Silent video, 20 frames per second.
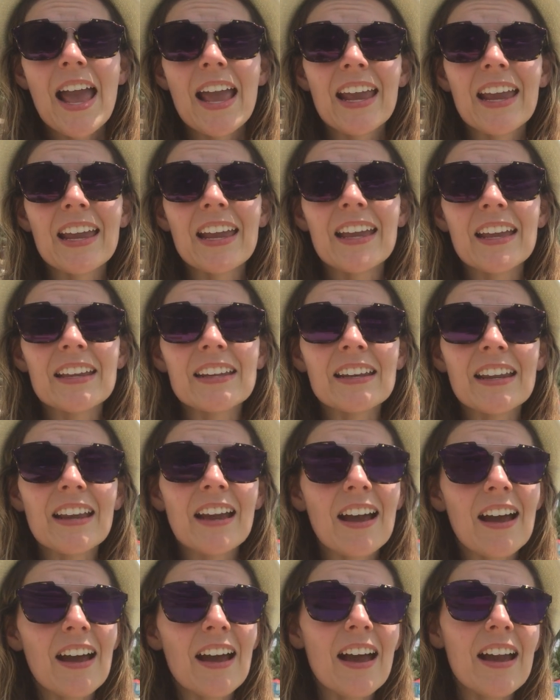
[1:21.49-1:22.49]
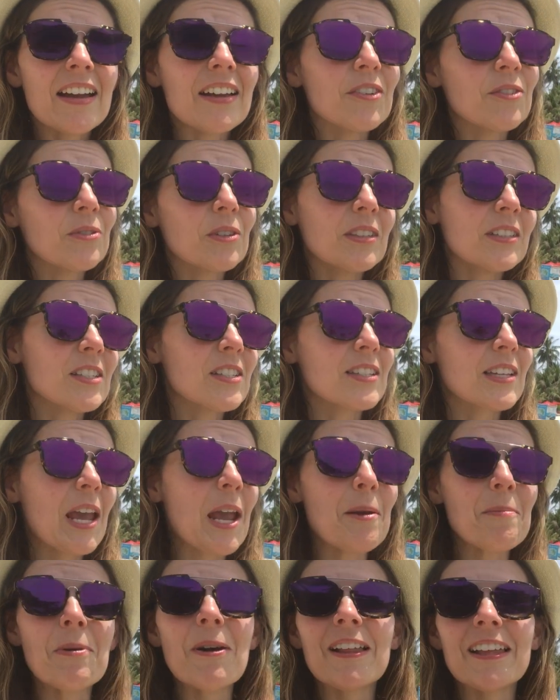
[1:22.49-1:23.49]
And I really just
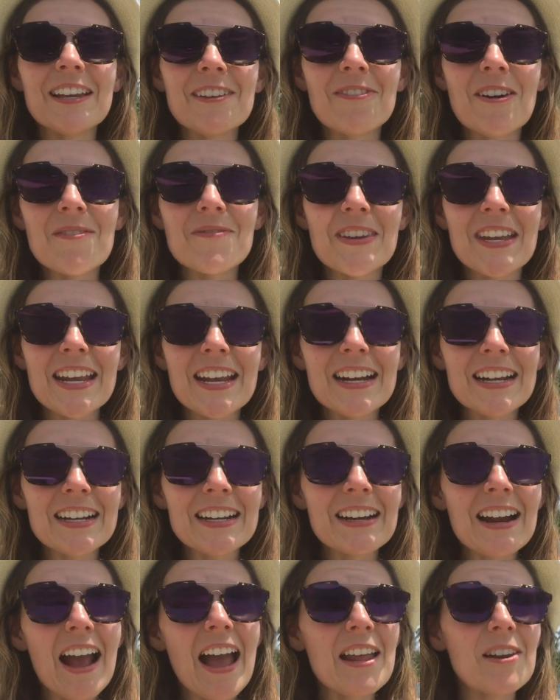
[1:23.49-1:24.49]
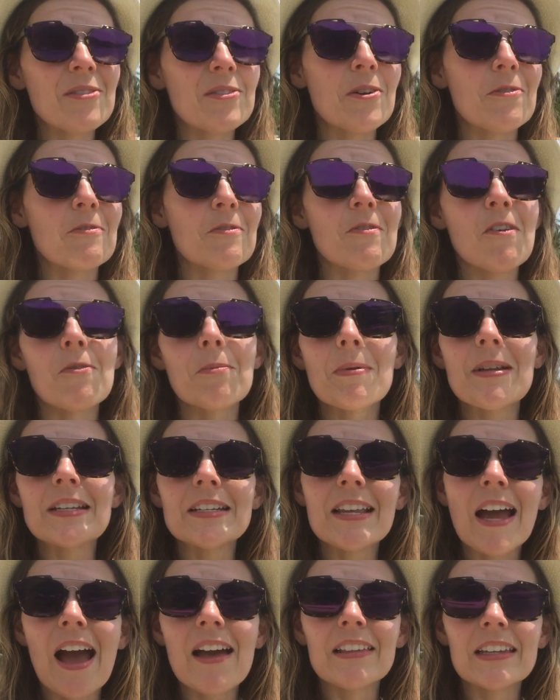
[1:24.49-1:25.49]
can't believe I'm here. I don't know if you've ever been
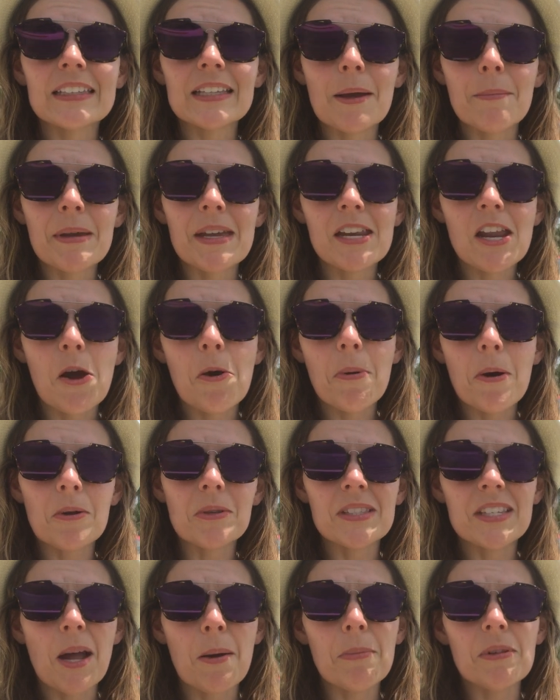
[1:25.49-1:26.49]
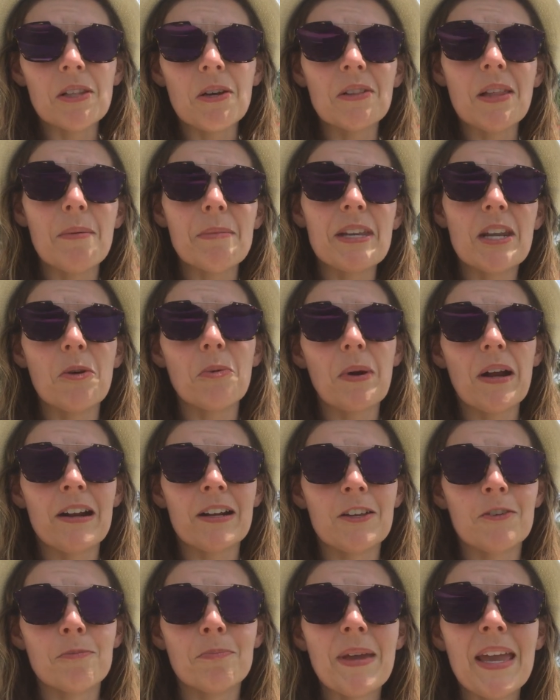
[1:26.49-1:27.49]
to Thailand, let me know. Post down below, let me know
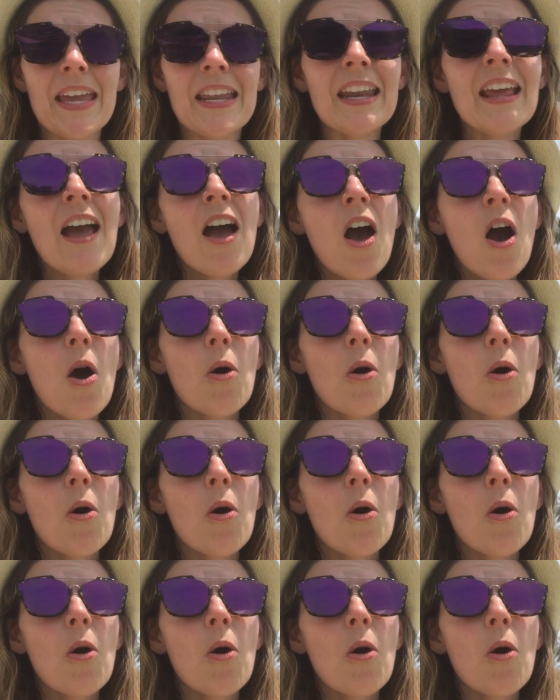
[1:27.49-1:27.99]
where you've been.